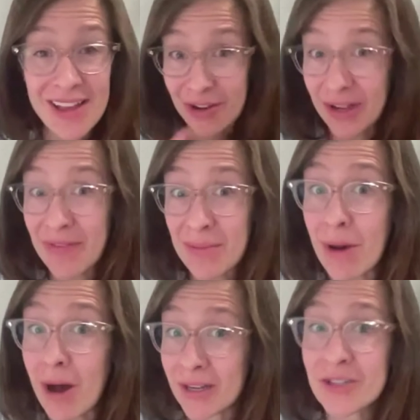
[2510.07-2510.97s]
They're even
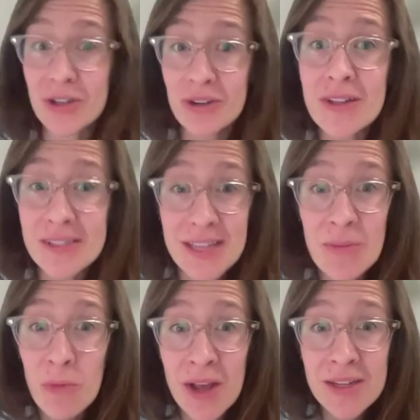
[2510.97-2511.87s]
monitored in the
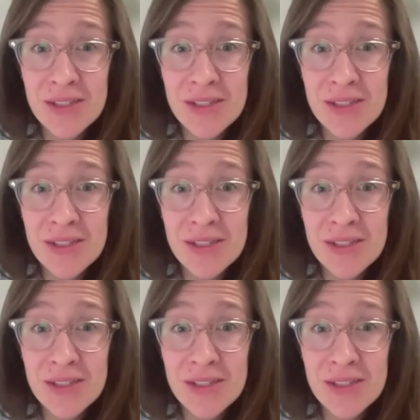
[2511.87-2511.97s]
same way.